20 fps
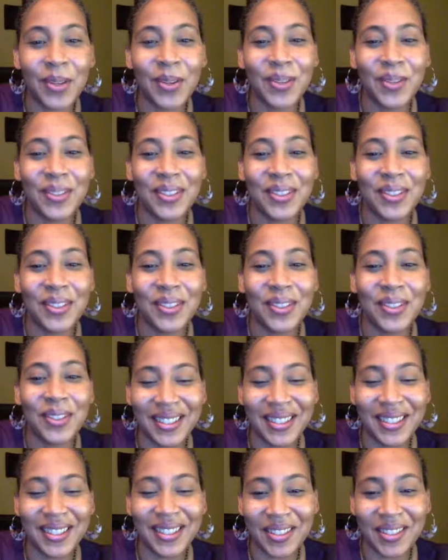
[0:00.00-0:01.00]
Oh, thank
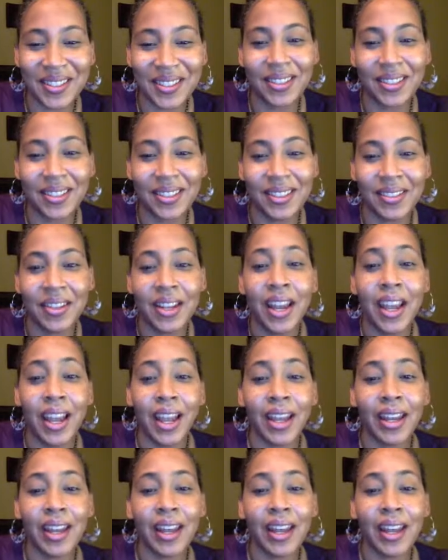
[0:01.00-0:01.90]
you. And